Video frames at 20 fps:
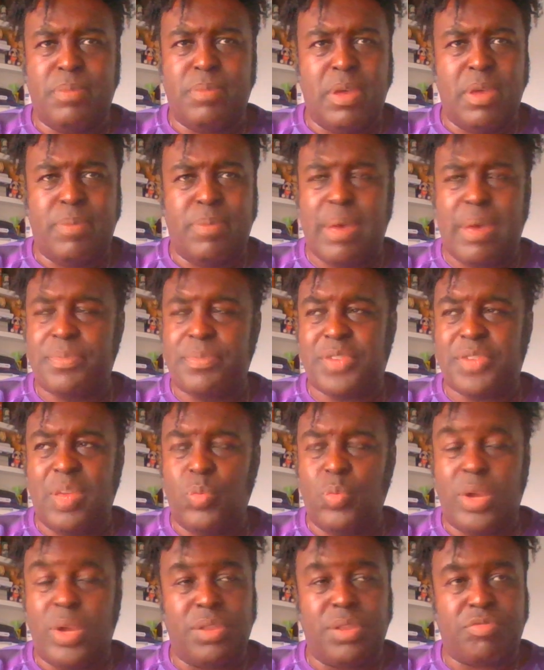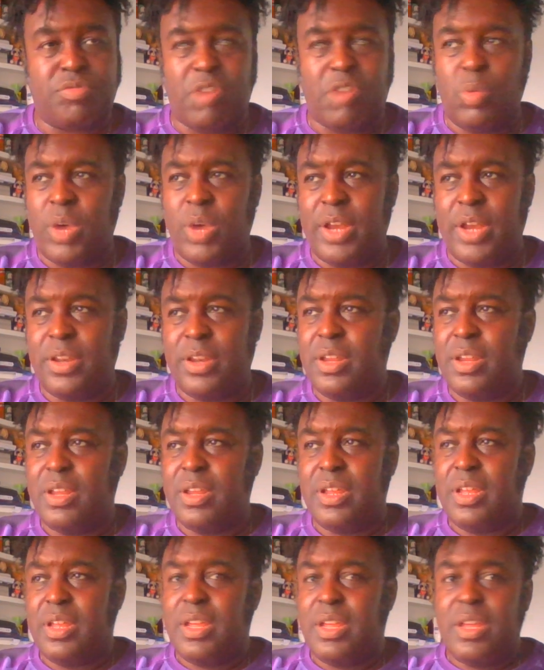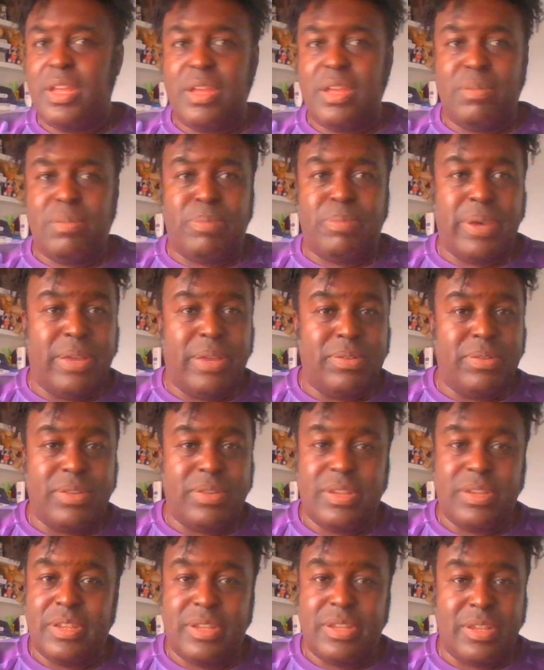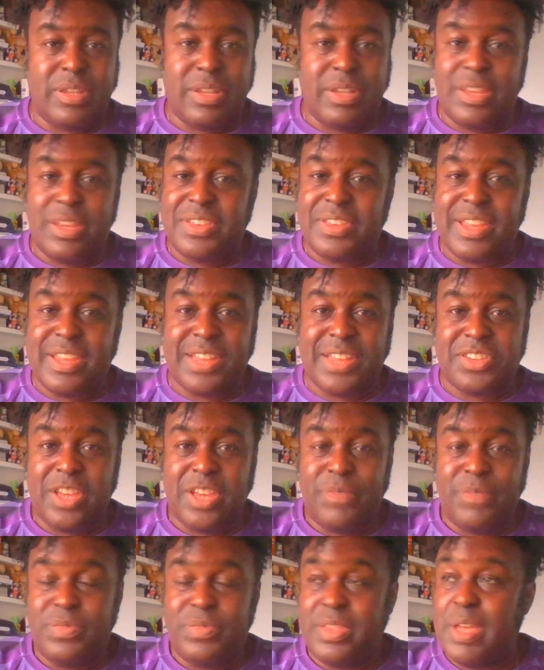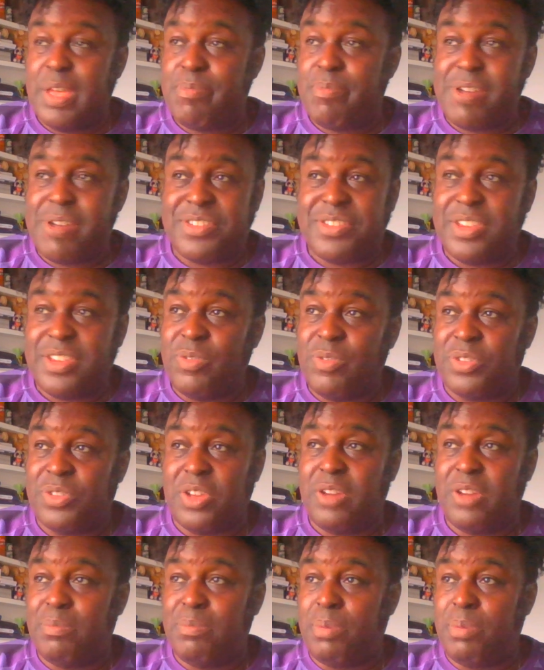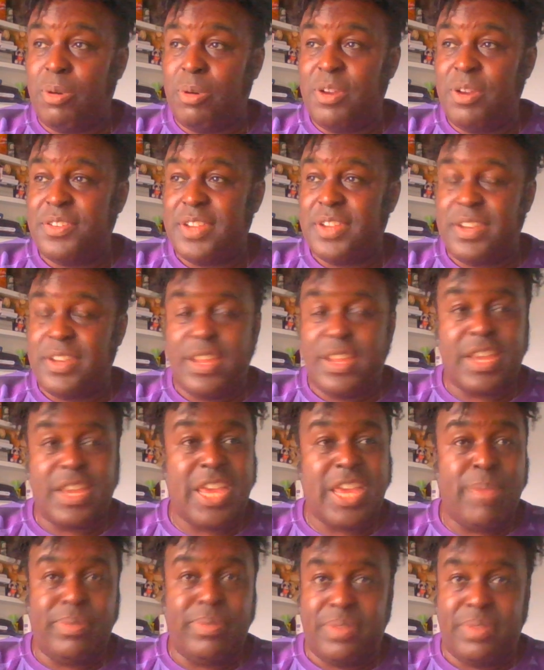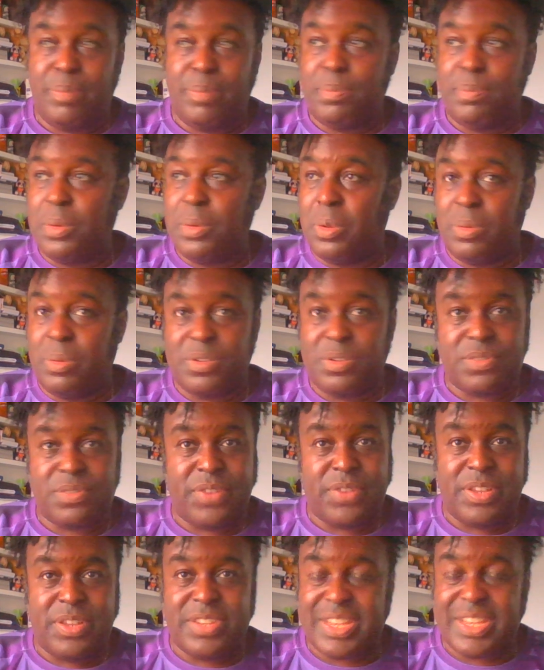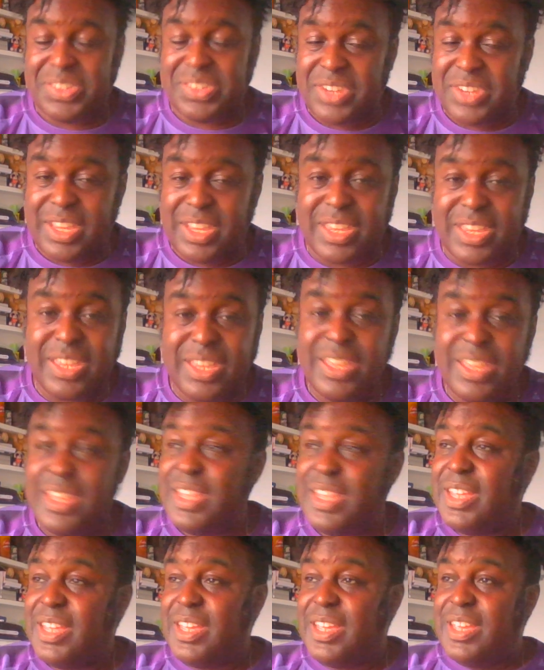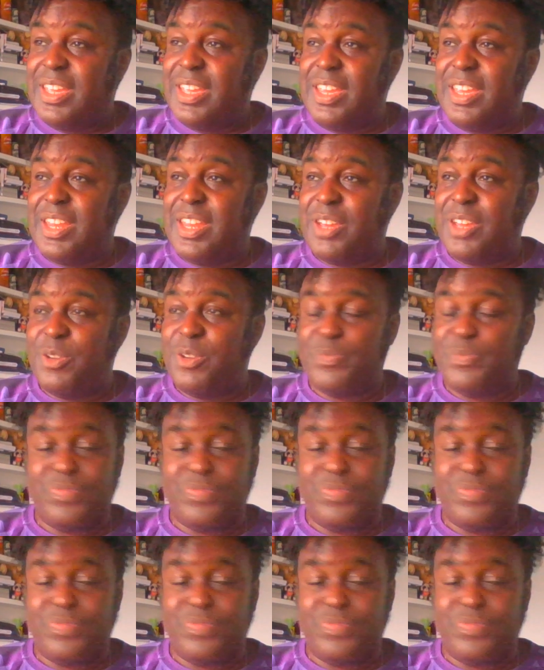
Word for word: Pep's team won 3-1, but they said that their pressing was on point and their keeping of the ball was fantastic, you know.